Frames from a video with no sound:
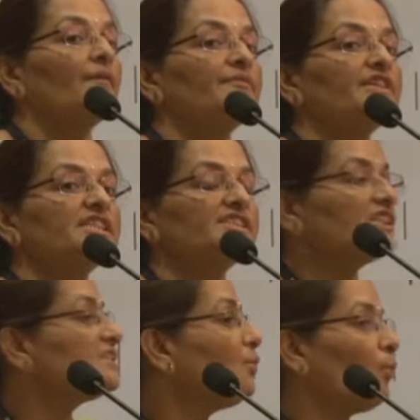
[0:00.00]
which is
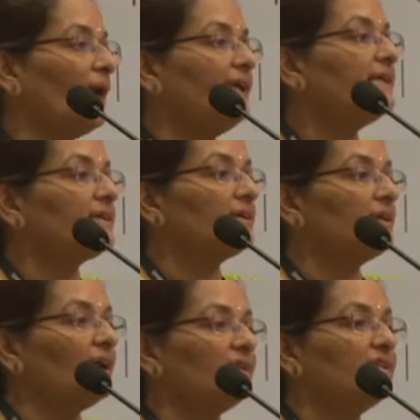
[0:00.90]
just a white
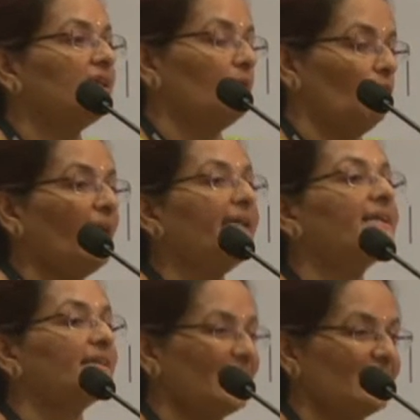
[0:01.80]
color,
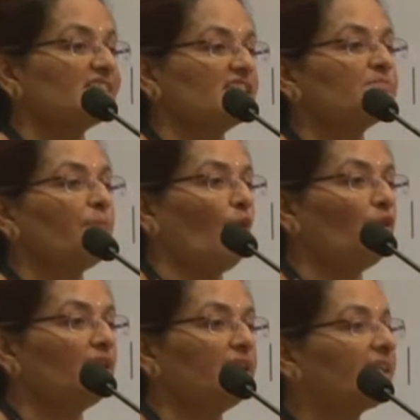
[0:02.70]
white tasteless
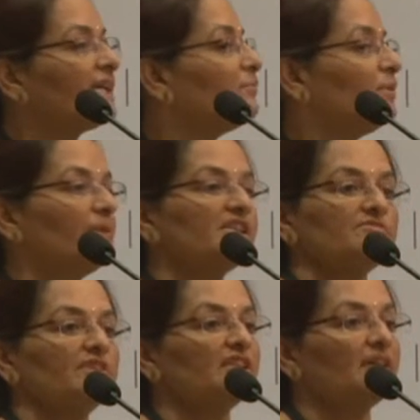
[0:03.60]
powder that can be
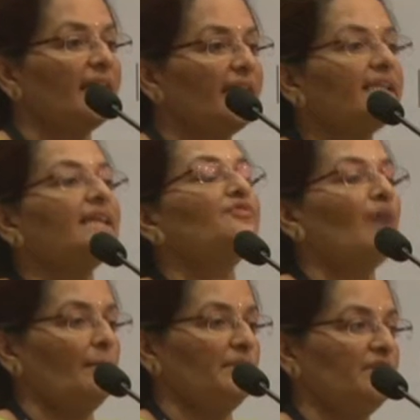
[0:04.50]
mixed with any
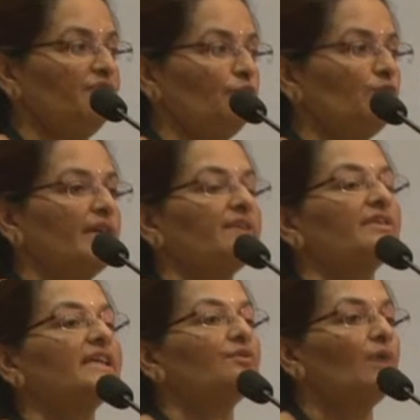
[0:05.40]
family food that
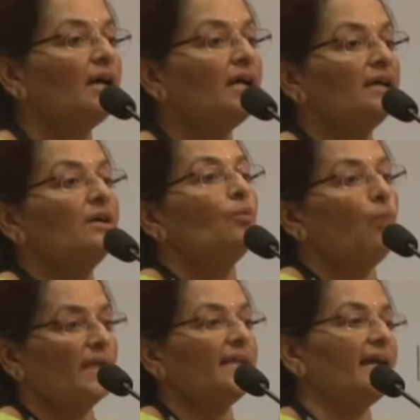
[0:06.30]
will give a 1
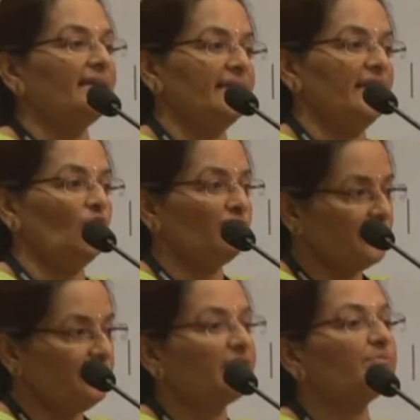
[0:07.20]
RDA of
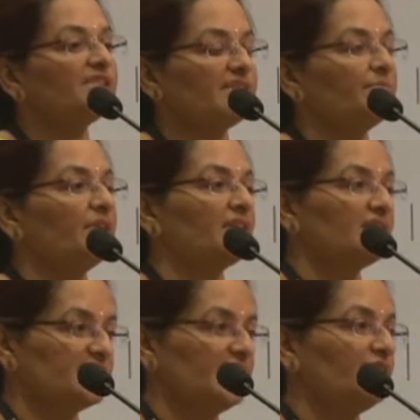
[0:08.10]
the vitamins and
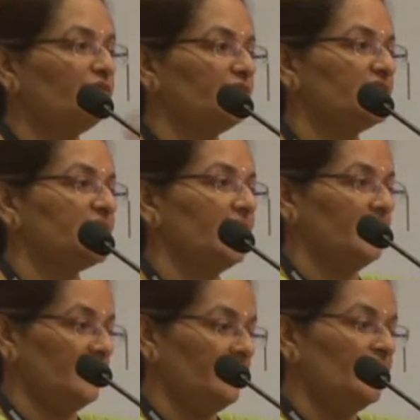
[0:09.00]
minerals needed for the
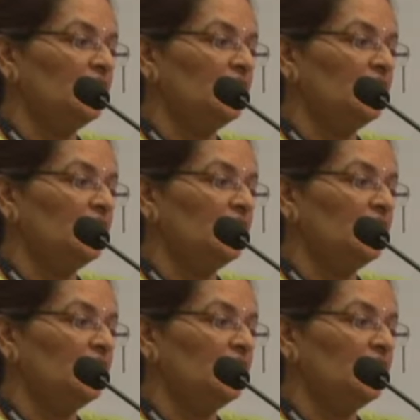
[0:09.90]
child.